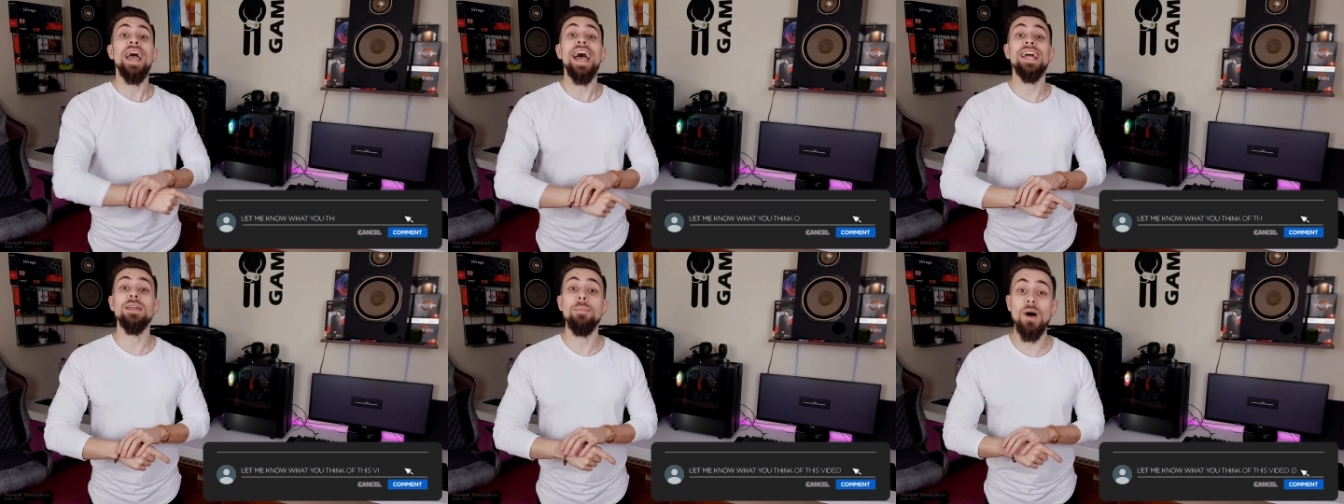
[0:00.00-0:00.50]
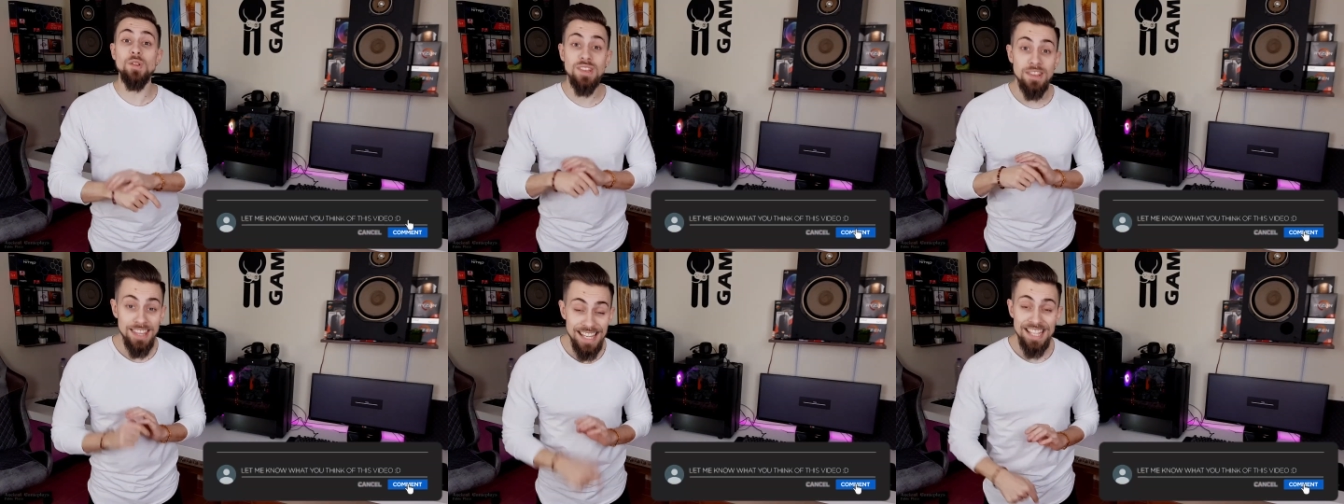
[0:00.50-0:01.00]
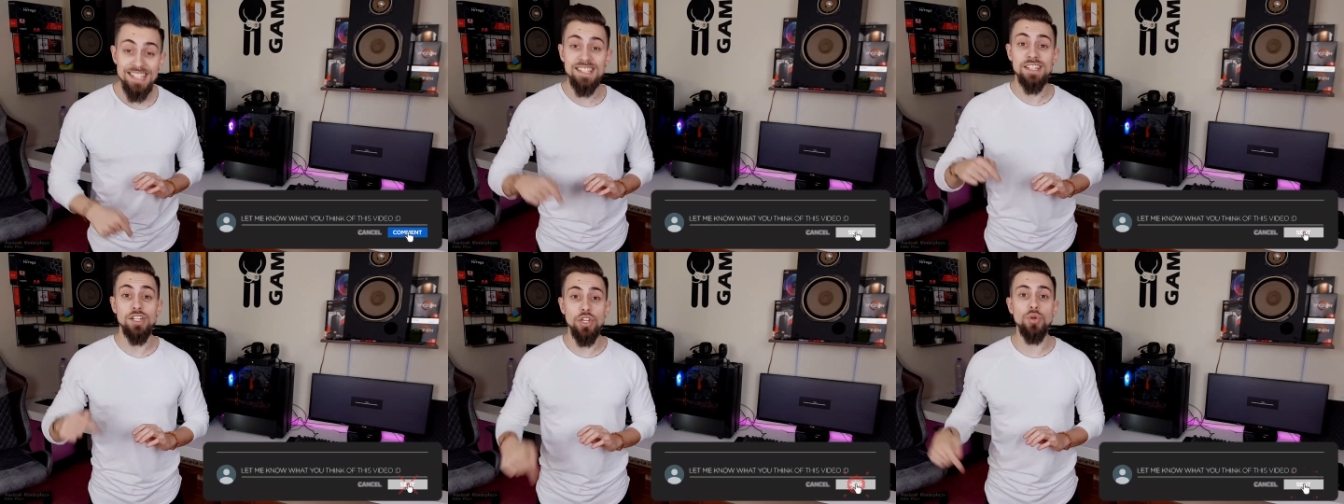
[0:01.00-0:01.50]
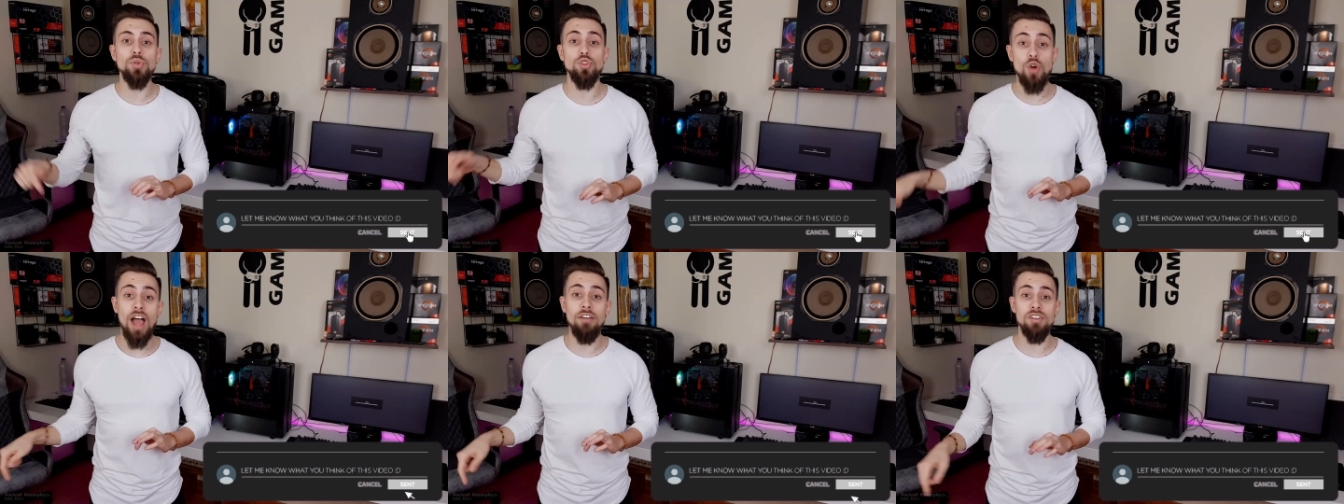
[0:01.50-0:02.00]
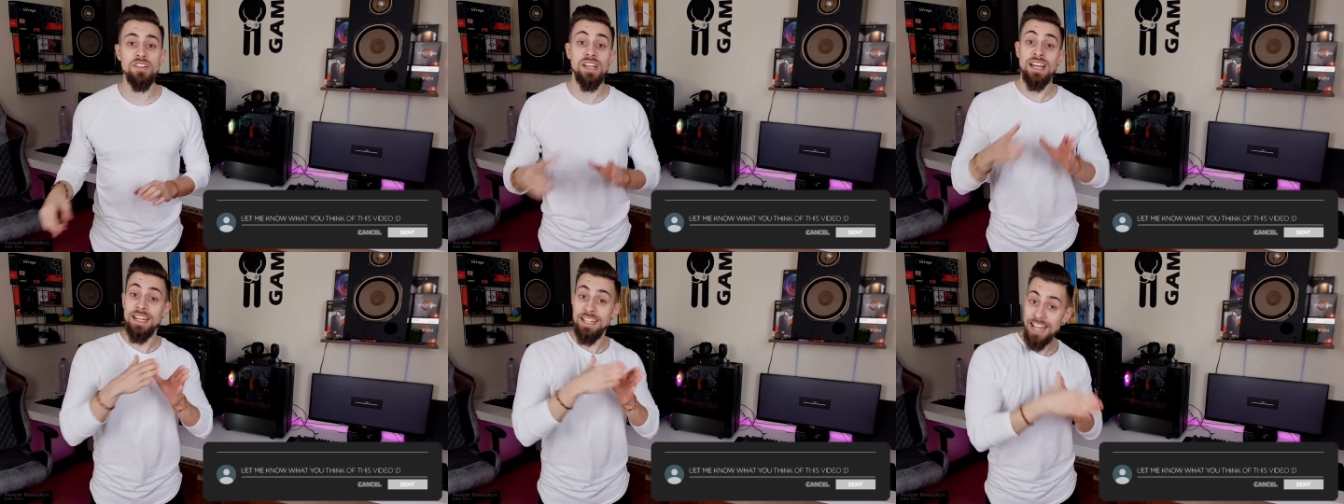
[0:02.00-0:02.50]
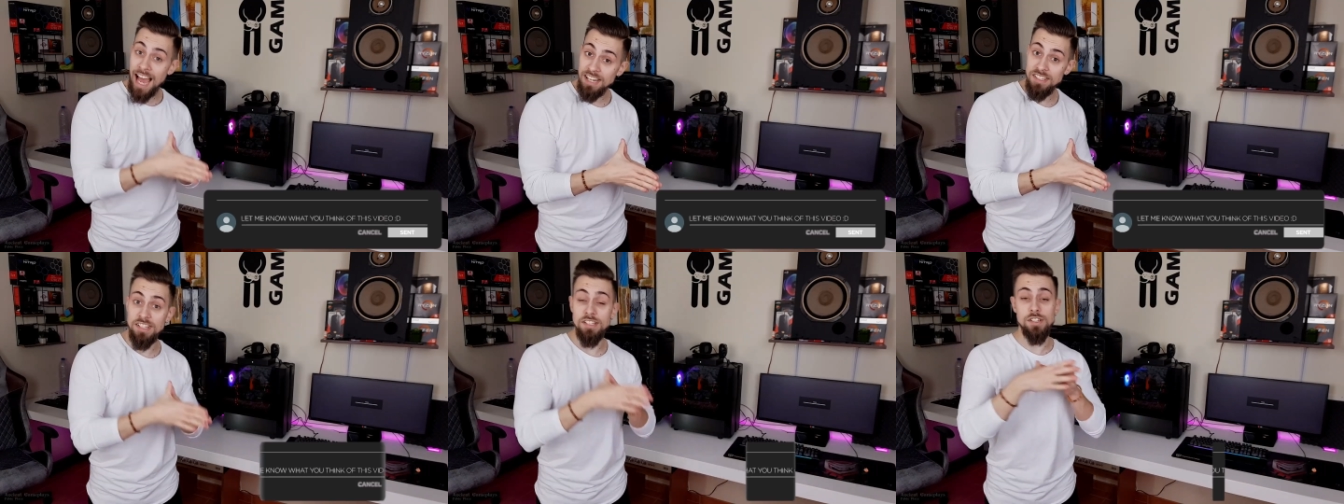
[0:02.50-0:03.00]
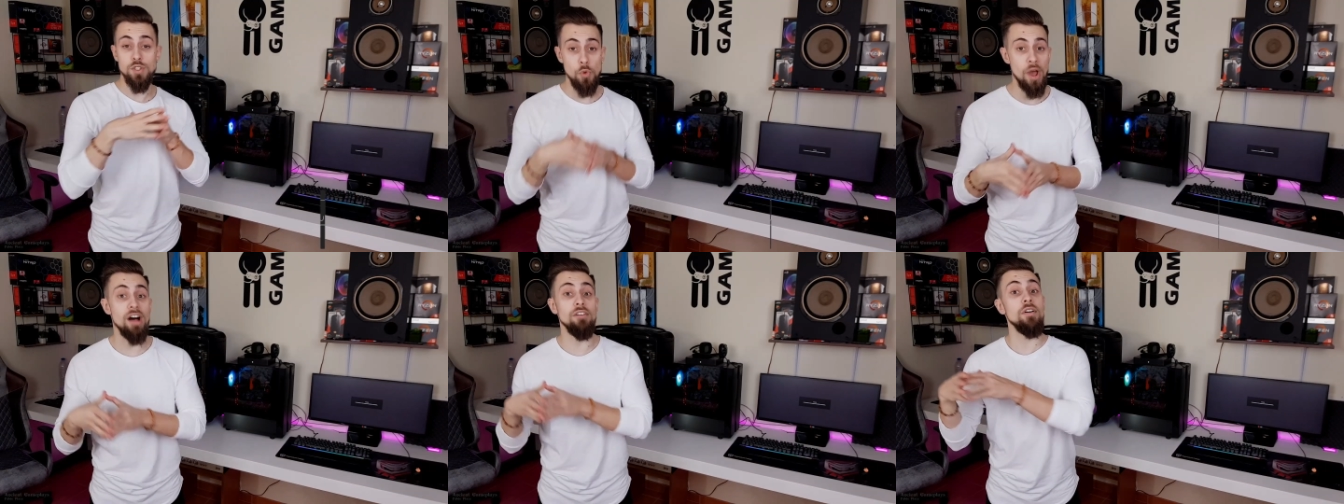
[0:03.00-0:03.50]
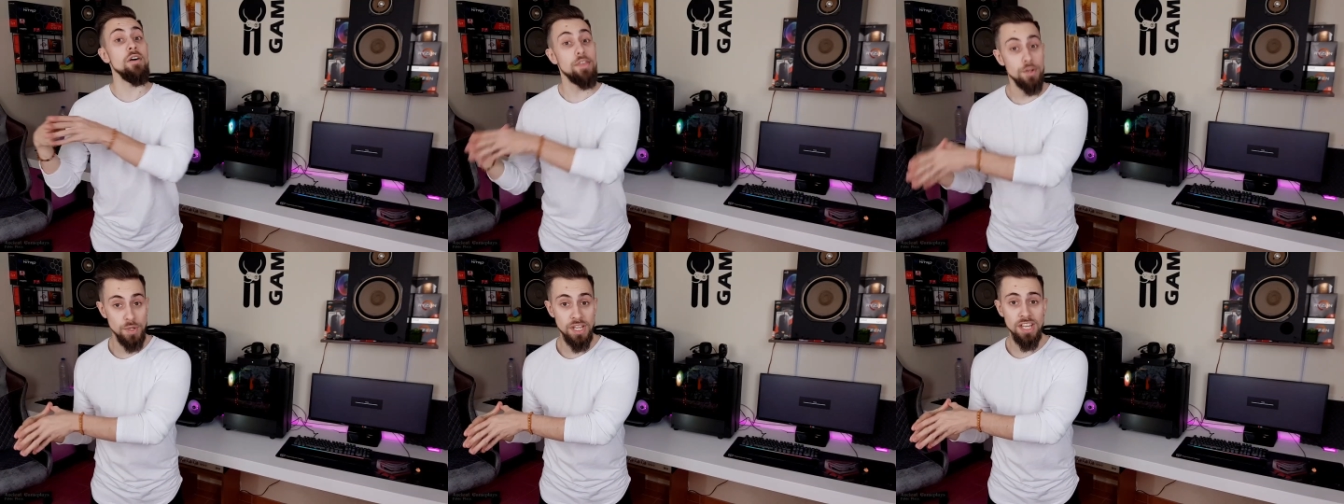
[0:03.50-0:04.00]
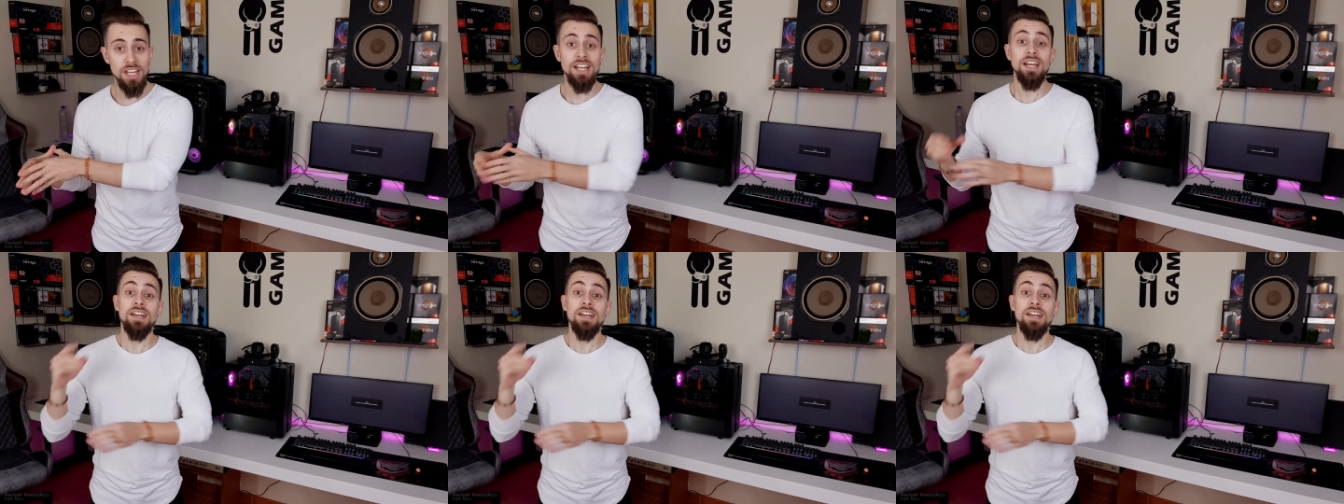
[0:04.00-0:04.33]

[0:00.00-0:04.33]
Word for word: and about these new drivers 1912 3